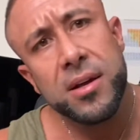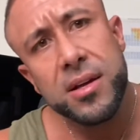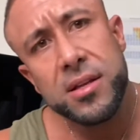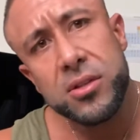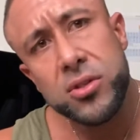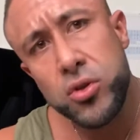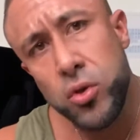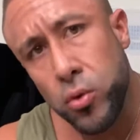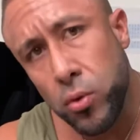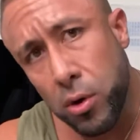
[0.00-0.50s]

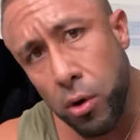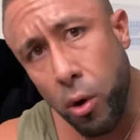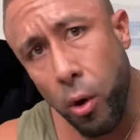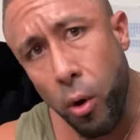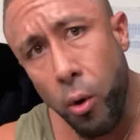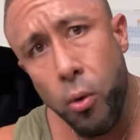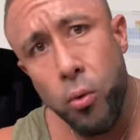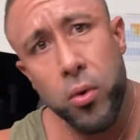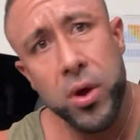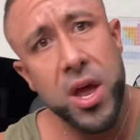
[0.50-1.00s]
Do a
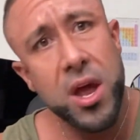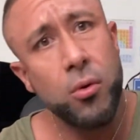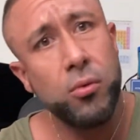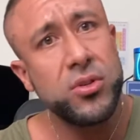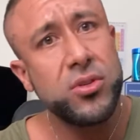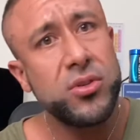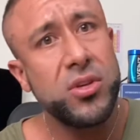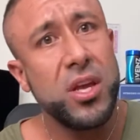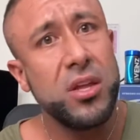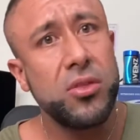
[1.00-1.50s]
whole week with
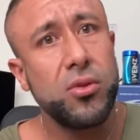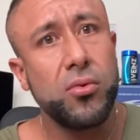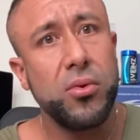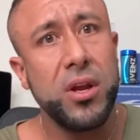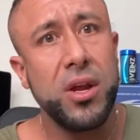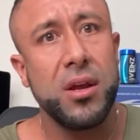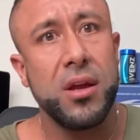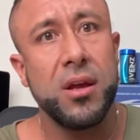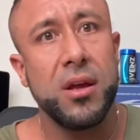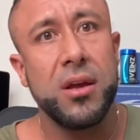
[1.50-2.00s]

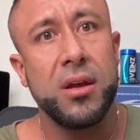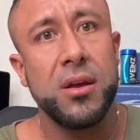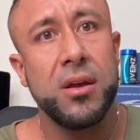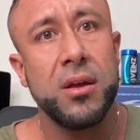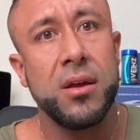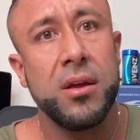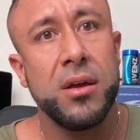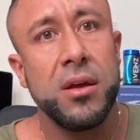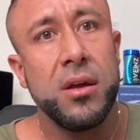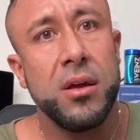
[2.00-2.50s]
T3
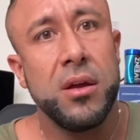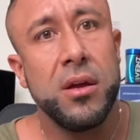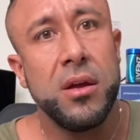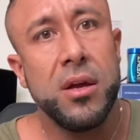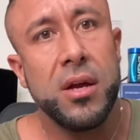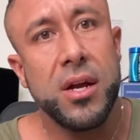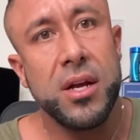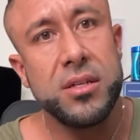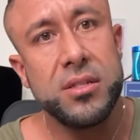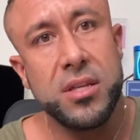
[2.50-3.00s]

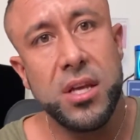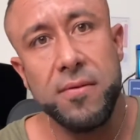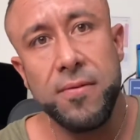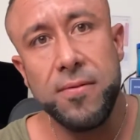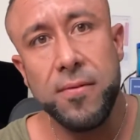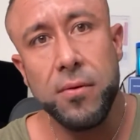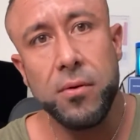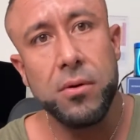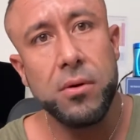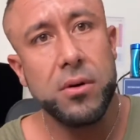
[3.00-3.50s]
and
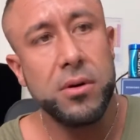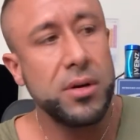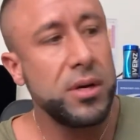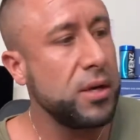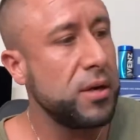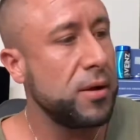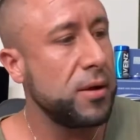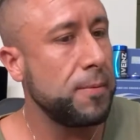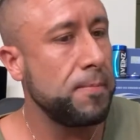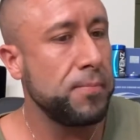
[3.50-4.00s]
T4
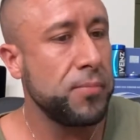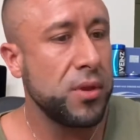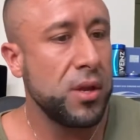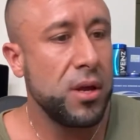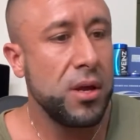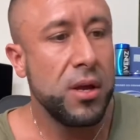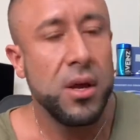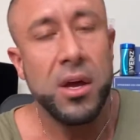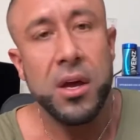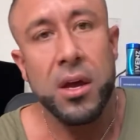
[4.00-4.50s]

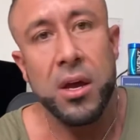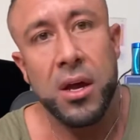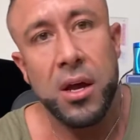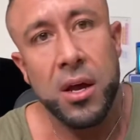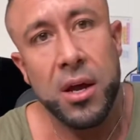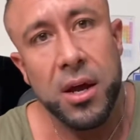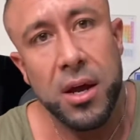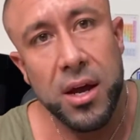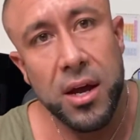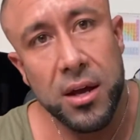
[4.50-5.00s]

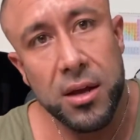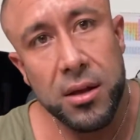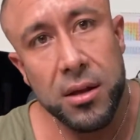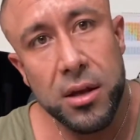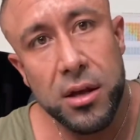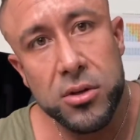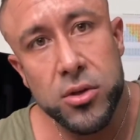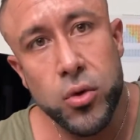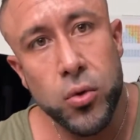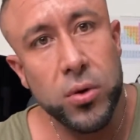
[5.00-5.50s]

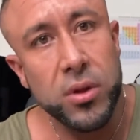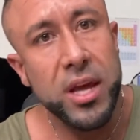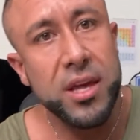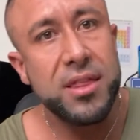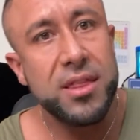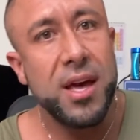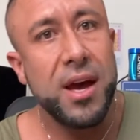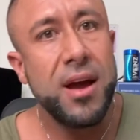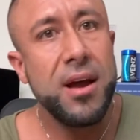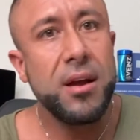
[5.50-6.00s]
and do it like
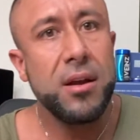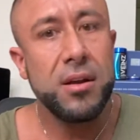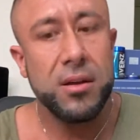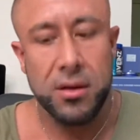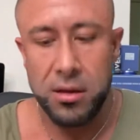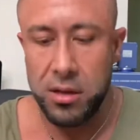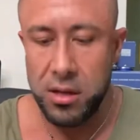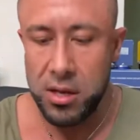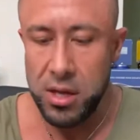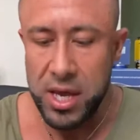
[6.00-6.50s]
that,
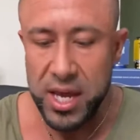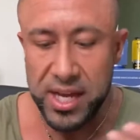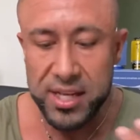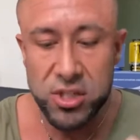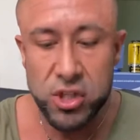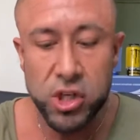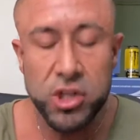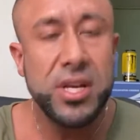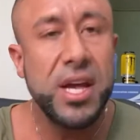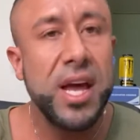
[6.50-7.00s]
and
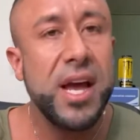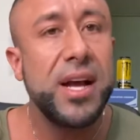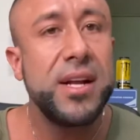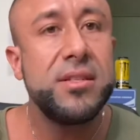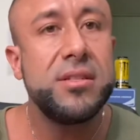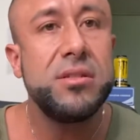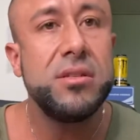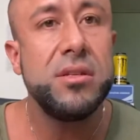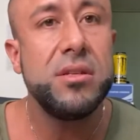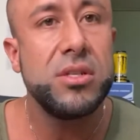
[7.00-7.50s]
just add
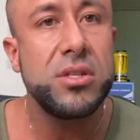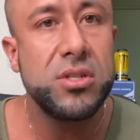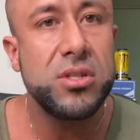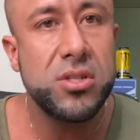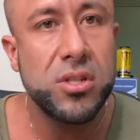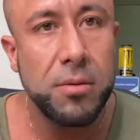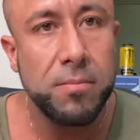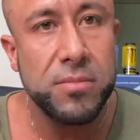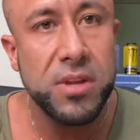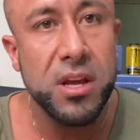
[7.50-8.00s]

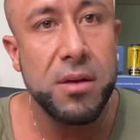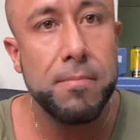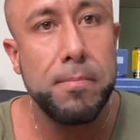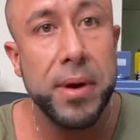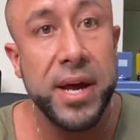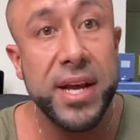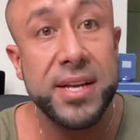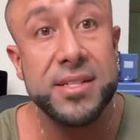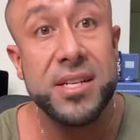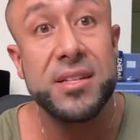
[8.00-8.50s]
something
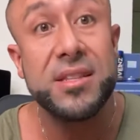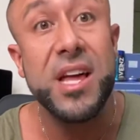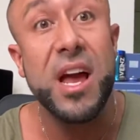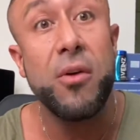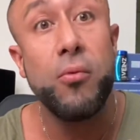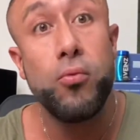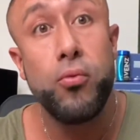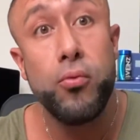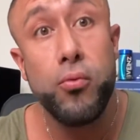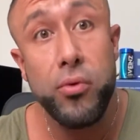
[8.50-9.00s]
basic that
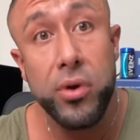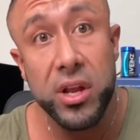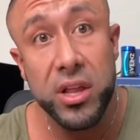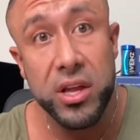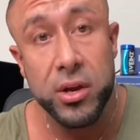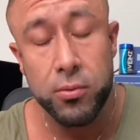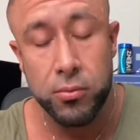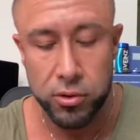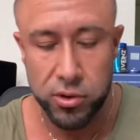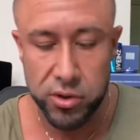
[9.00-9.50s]
really
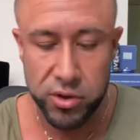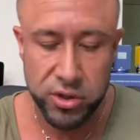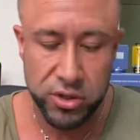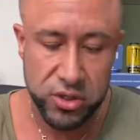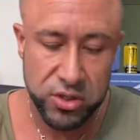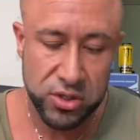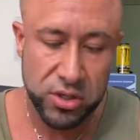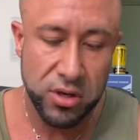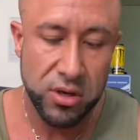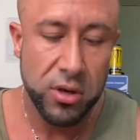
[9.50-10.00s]

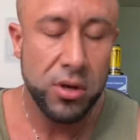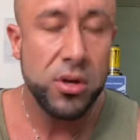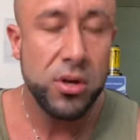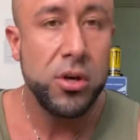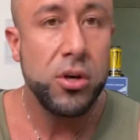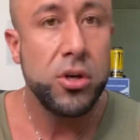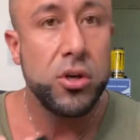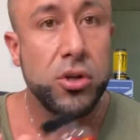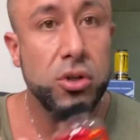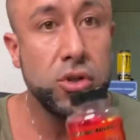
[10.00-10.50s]
works.
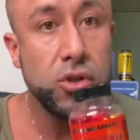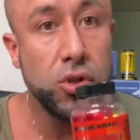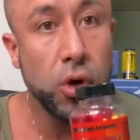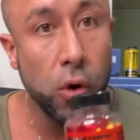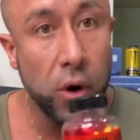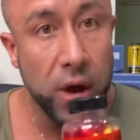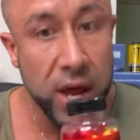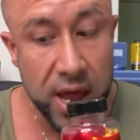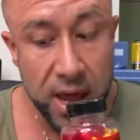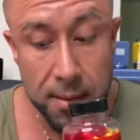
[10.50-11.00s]

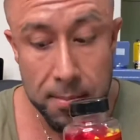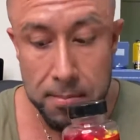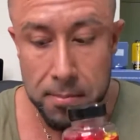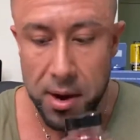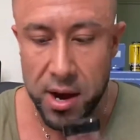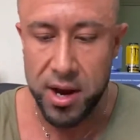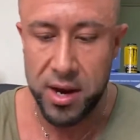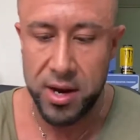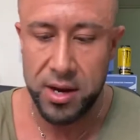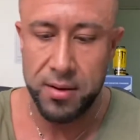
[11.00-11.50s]
Yohimbine,
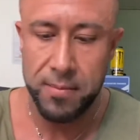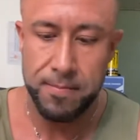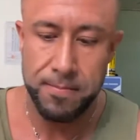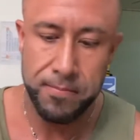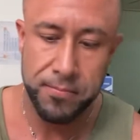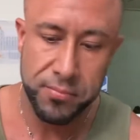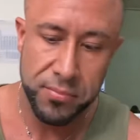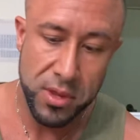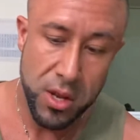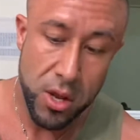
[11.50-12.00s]

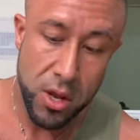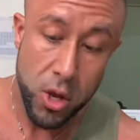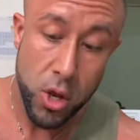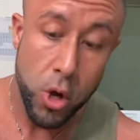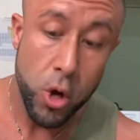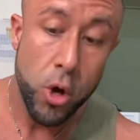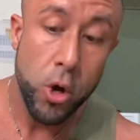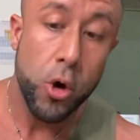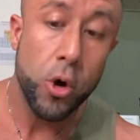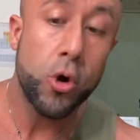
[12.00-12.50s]

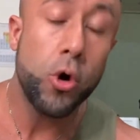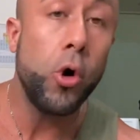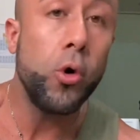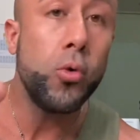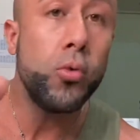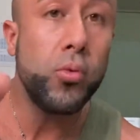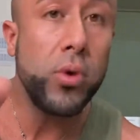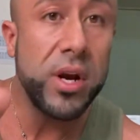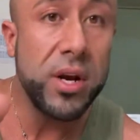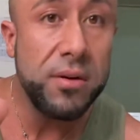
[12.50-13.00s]
cold
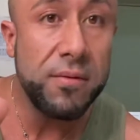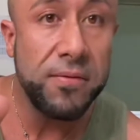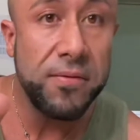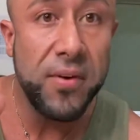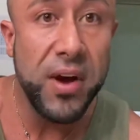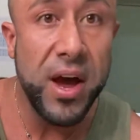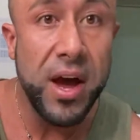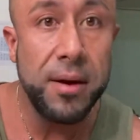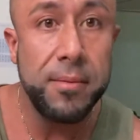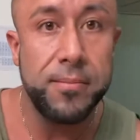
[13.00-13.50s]
red
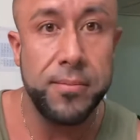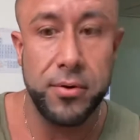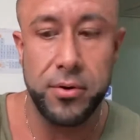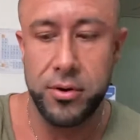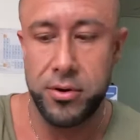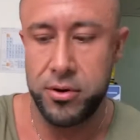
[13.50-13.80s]
fat burner,